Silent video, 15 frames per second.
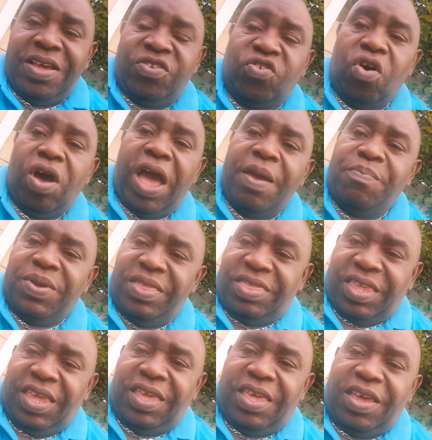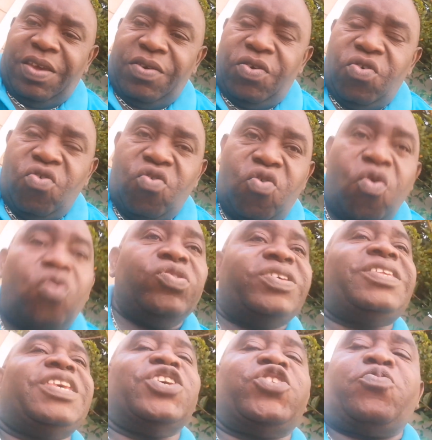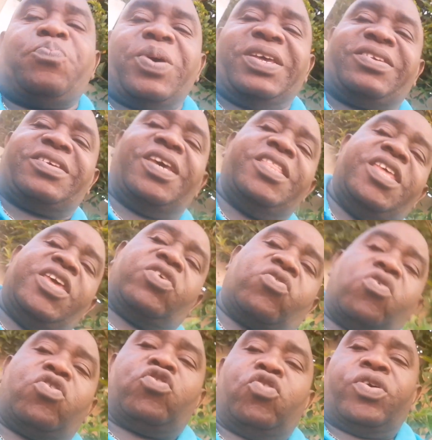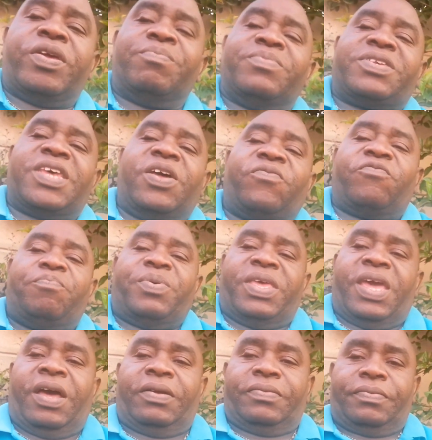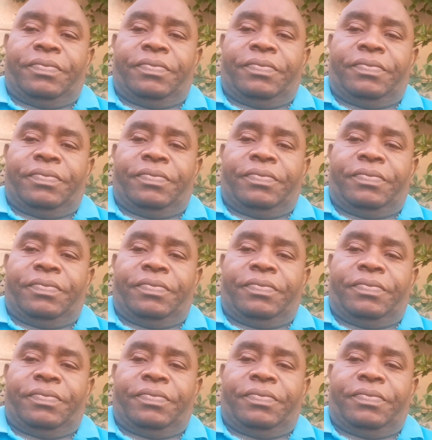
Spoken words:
So I've been thinking, who's this person he called himself beer?